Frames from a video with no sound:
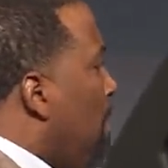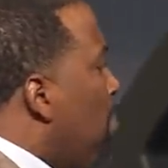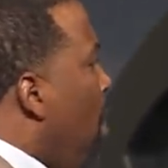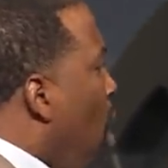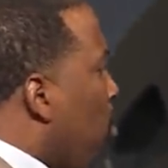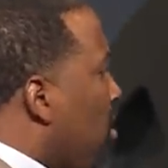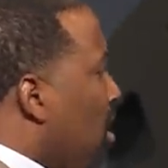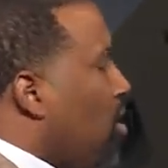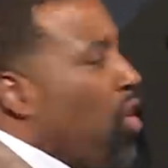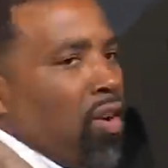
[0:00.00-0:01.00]

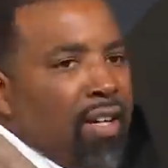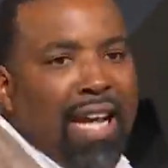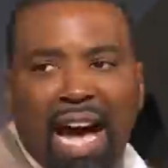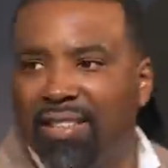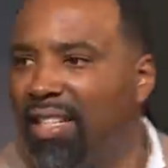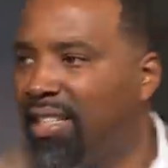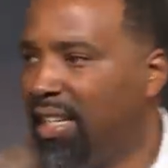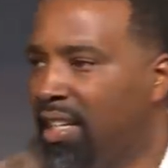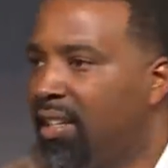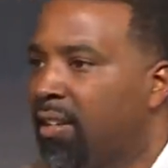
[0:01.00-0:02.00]
Moses'
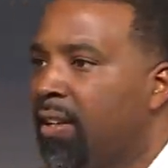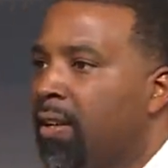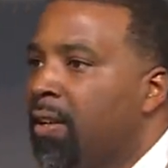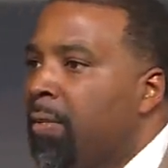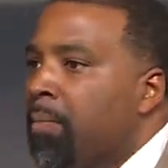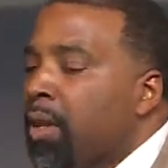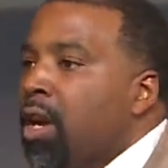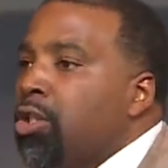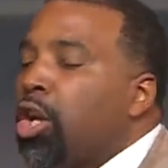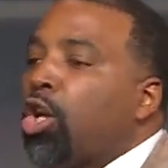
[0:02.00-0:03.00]
curiosity
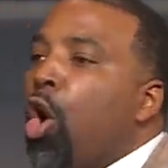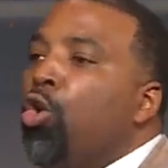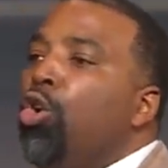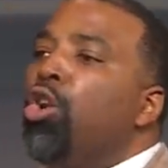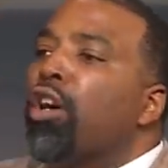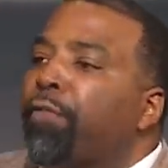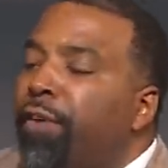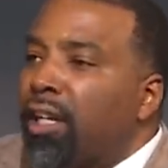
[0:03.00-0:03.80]
to go look for